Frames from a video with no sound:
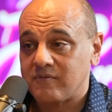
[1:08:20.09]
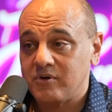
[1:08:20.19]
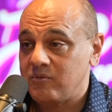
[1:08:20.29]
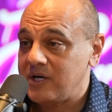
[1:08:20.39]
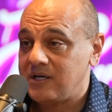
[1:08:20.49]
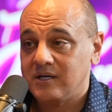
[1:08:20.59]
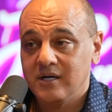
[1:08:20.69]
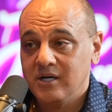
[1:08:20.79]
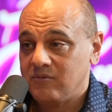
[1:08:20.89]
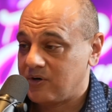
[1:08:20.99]
every week,
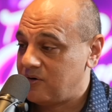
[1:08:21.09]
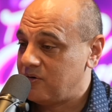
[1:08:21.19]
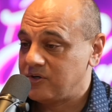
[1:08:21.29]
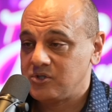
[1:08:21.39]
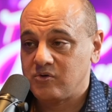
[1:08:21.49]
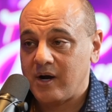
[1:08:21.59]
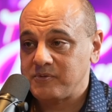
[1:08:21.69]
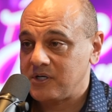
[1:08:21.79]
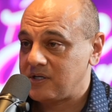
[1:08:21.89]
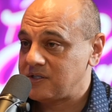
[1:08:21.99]
records,
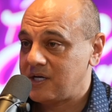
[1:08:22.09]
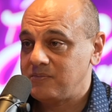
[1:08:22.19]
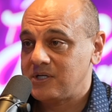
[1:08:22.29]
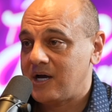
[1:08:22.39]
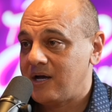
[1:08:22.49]
drops it at the same time.